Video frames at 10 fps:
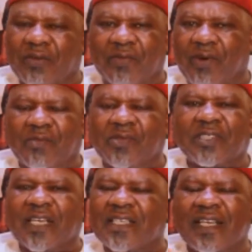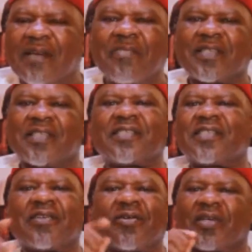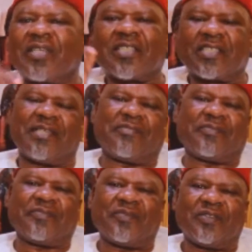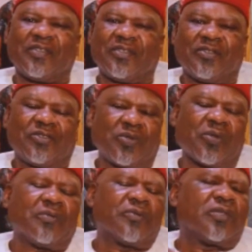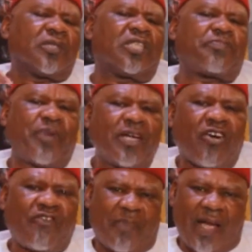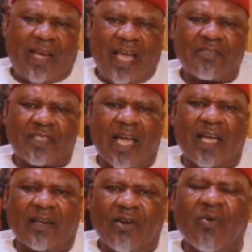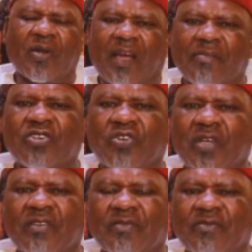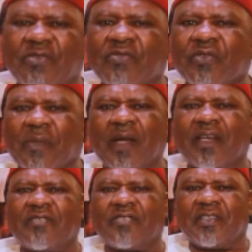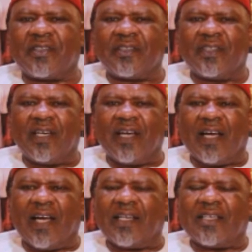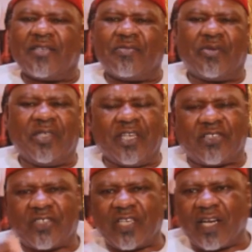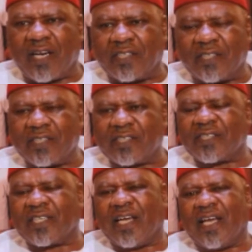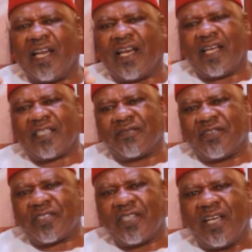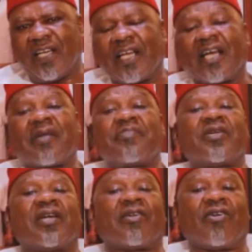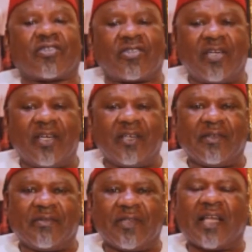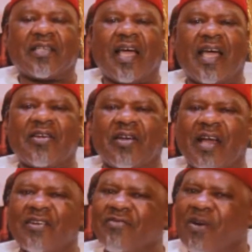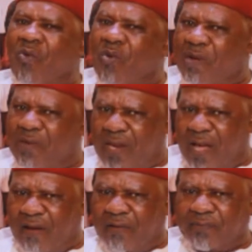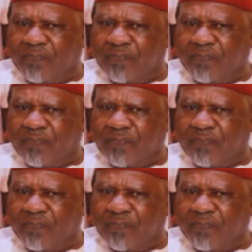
almost 99% said, look, it's him. So it paid off my lifestyle or what I've been doing for my living. And being a social critic and an activist, it helped me a lot, that it can never weigh me down.